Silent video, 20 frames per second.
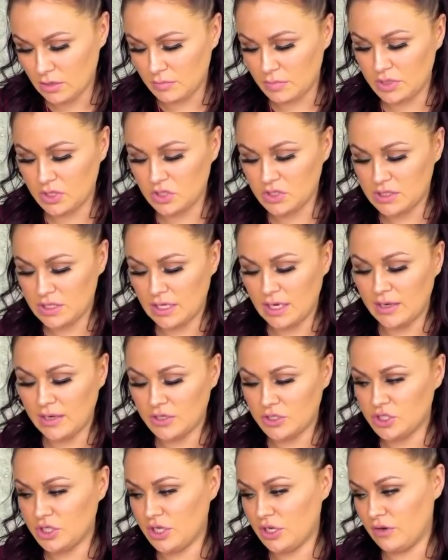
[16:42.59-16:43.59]
But there's an
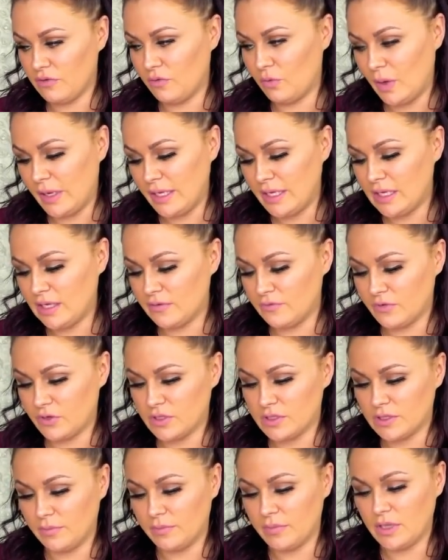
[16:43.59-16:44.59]
energy here of waiting
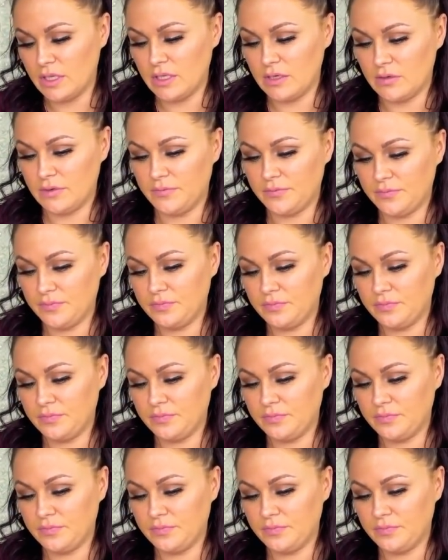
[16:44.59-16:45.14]
for something.